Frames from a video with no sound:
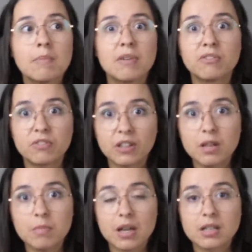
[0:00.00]
but
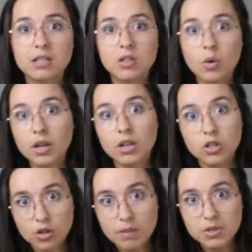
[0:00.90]
Philip is going on
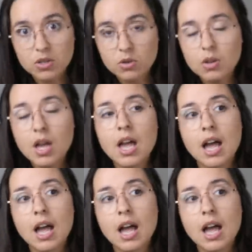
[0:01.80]
a trip soon,